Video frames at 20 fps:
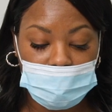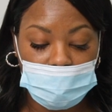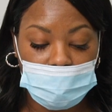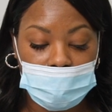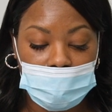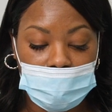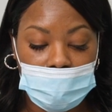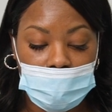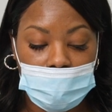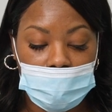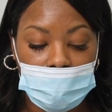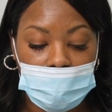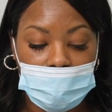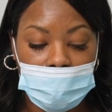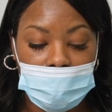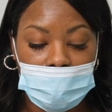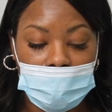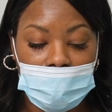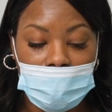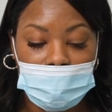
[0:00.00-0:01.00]
to occur
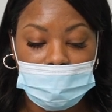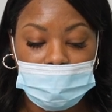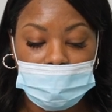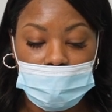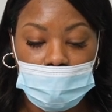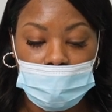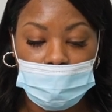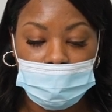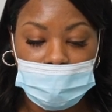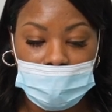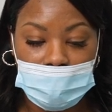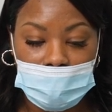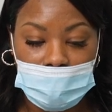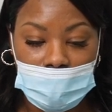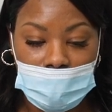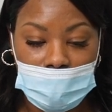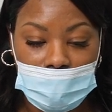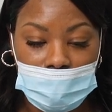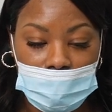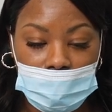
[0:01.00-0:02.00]
in our sculpted
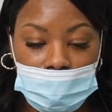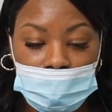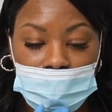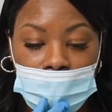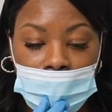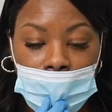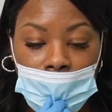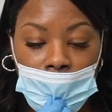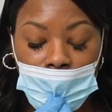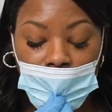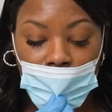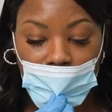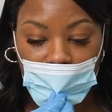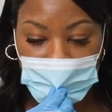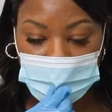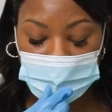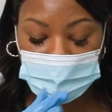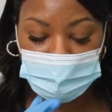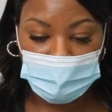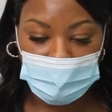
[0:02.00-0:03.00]
nail,
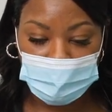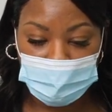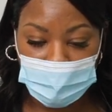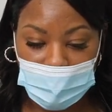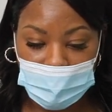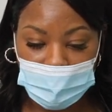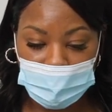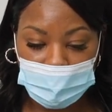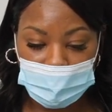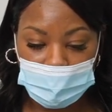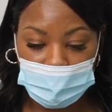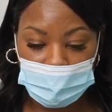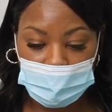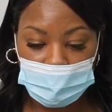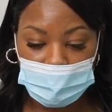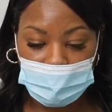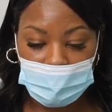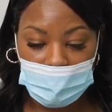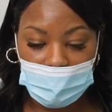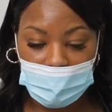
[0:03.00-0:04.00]
please be
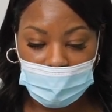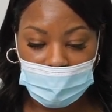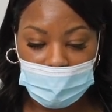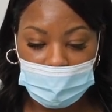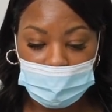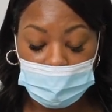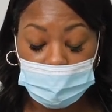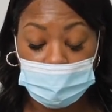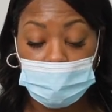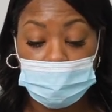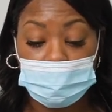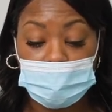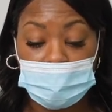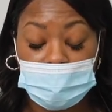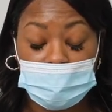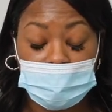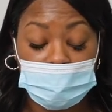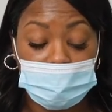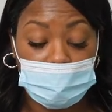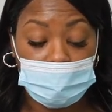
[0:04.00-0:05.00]
mindful that
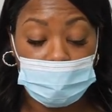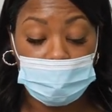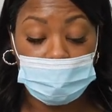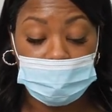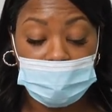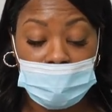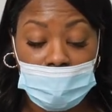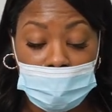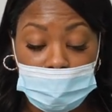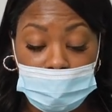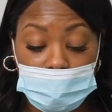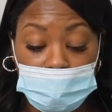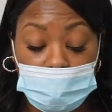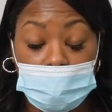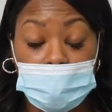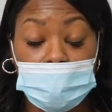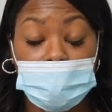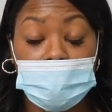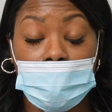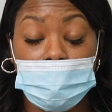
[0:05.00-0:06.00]
room temperature,
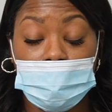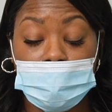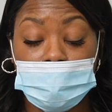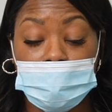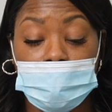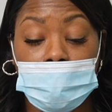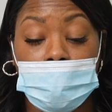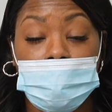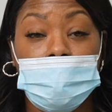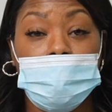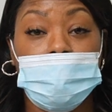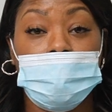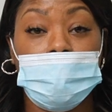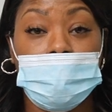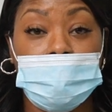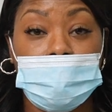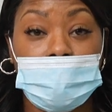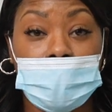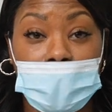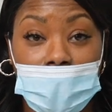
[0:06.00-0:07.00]
or the temperature of the
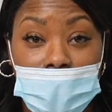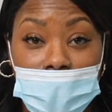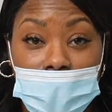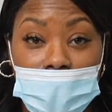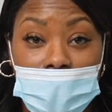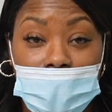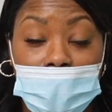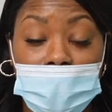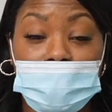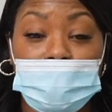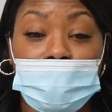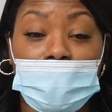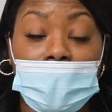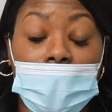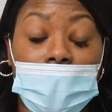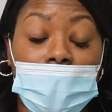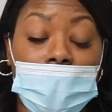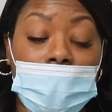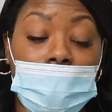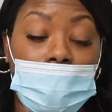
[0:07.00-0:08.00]
room, does
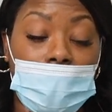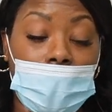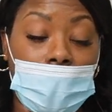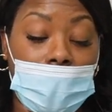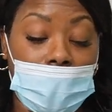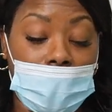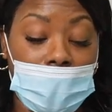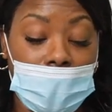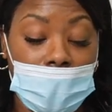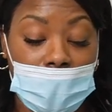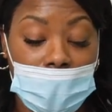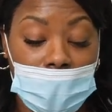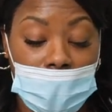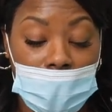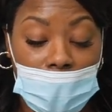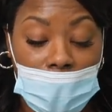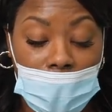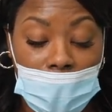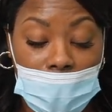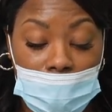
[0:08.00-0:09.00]
play a part in
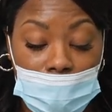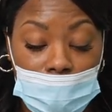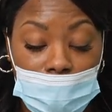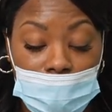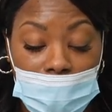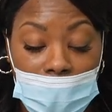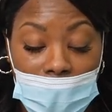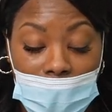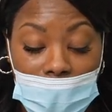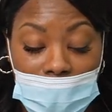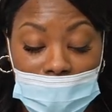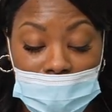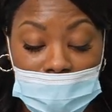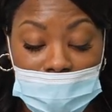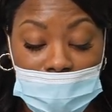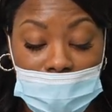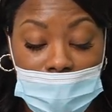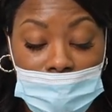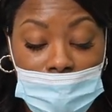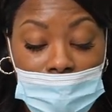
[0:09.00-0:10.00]
how
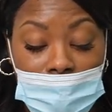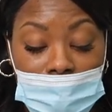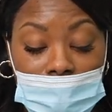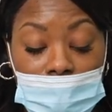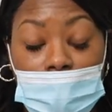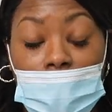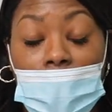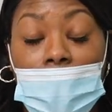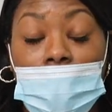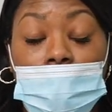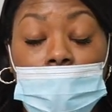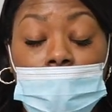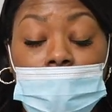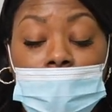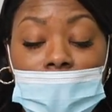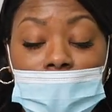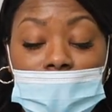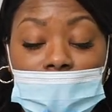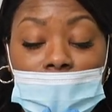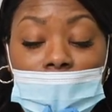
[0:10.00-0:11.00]
fast the
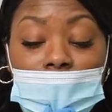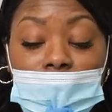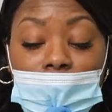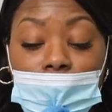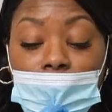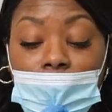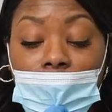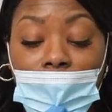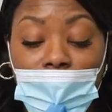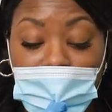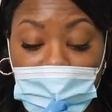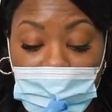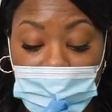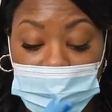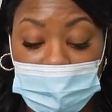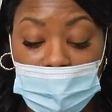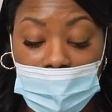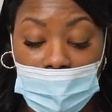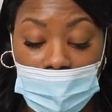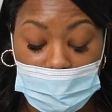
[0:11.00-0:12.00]
polymerization
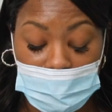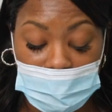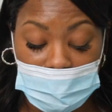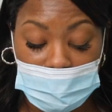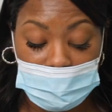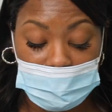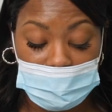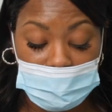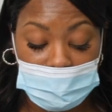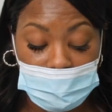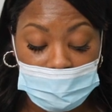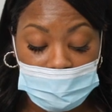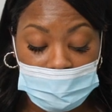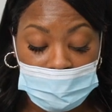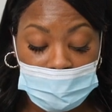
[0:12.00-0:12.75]
process happens.